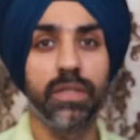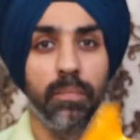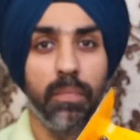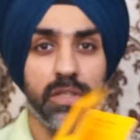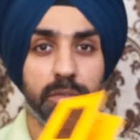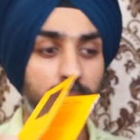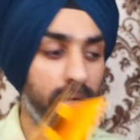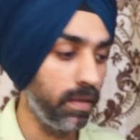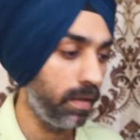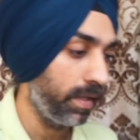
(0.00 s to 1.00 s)
much
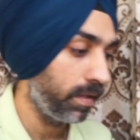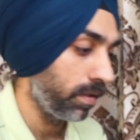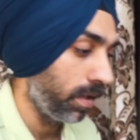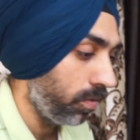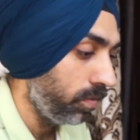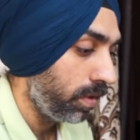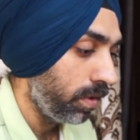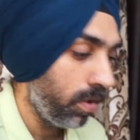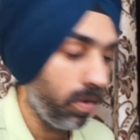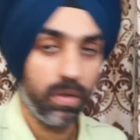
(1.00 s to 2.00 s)
better take now
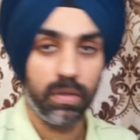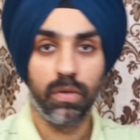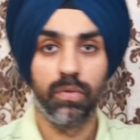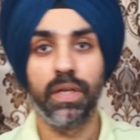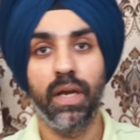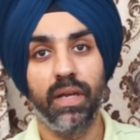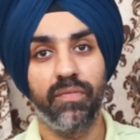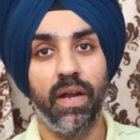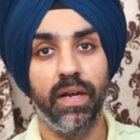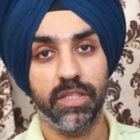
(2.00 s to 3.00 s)
on Colonia. If
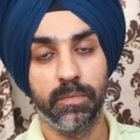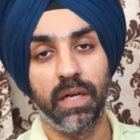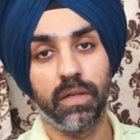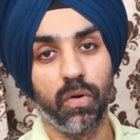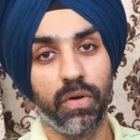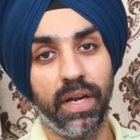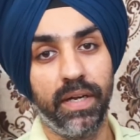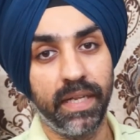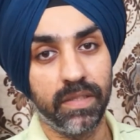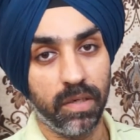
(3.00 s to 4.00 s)
I had smelled Colonia
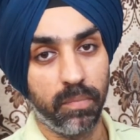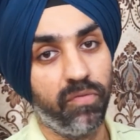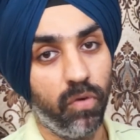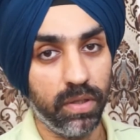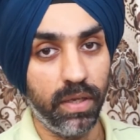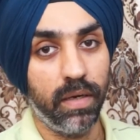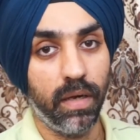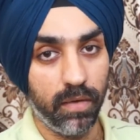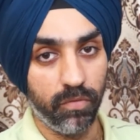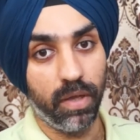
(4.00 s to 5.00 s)
Intensa before that,
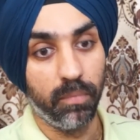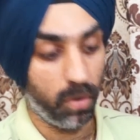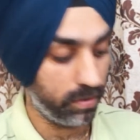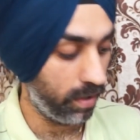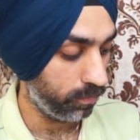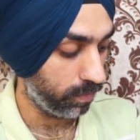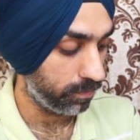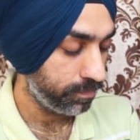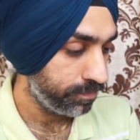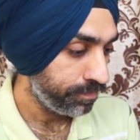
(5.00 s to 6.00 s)
I would have bought that one.
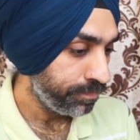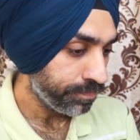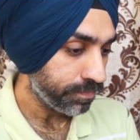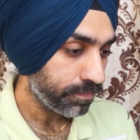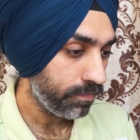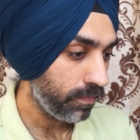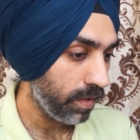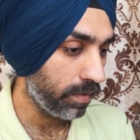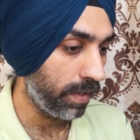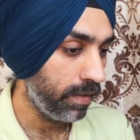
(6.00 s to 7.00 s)

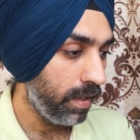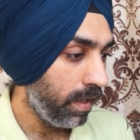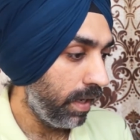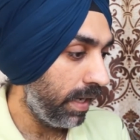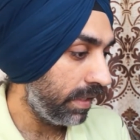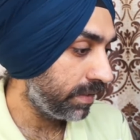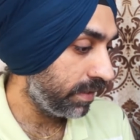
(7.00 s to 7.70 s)
Right. And there